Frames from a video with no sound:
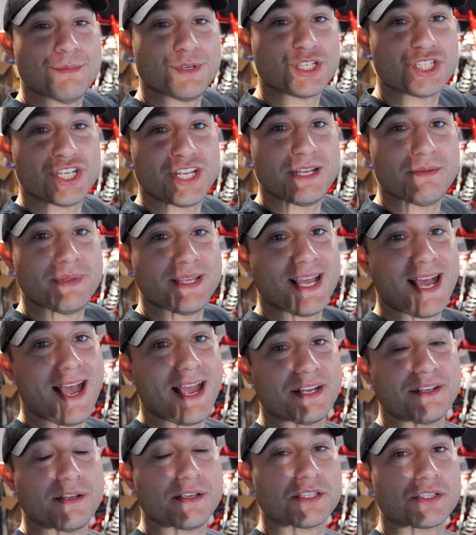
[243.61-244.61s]
machine
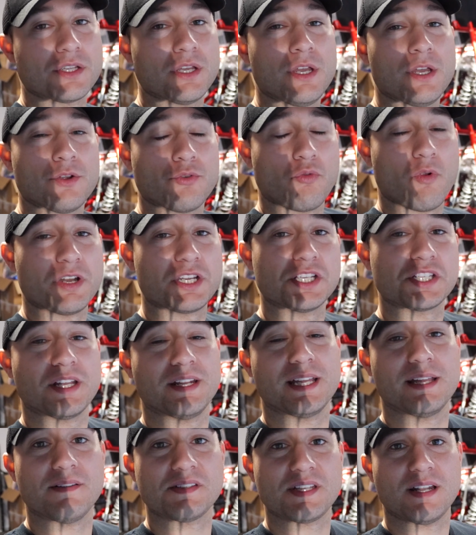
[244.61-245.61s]
behind us. Rich is
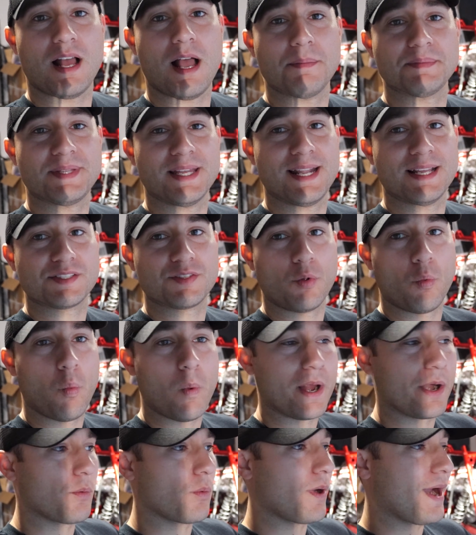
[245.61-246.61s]
gonna give us an update as to
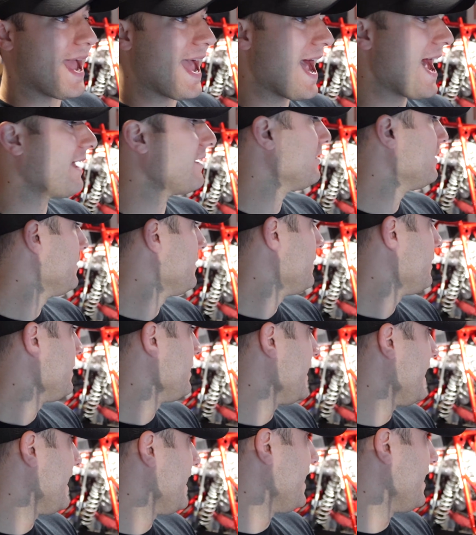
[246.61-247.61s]
where we're at,
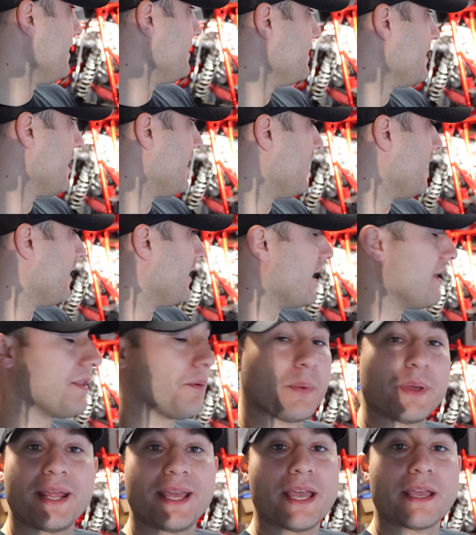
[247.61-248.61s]
and then
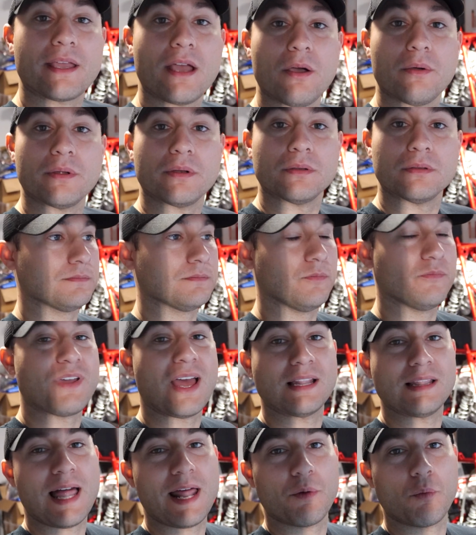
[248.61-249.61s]
we're gonna get going. We've
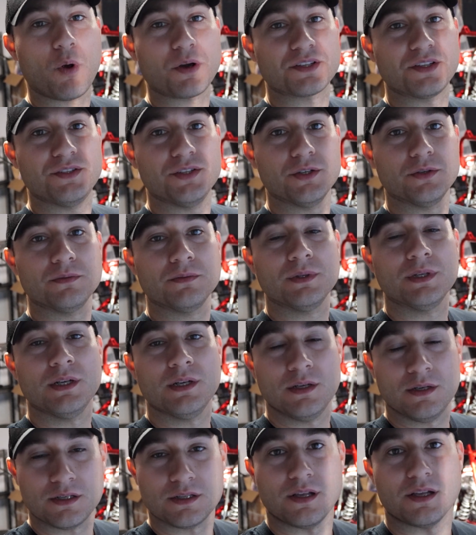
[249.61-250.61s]
got a lot of work to do,
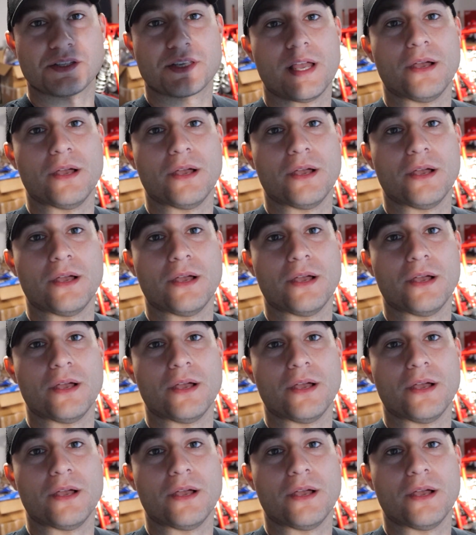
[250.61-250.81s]
so let's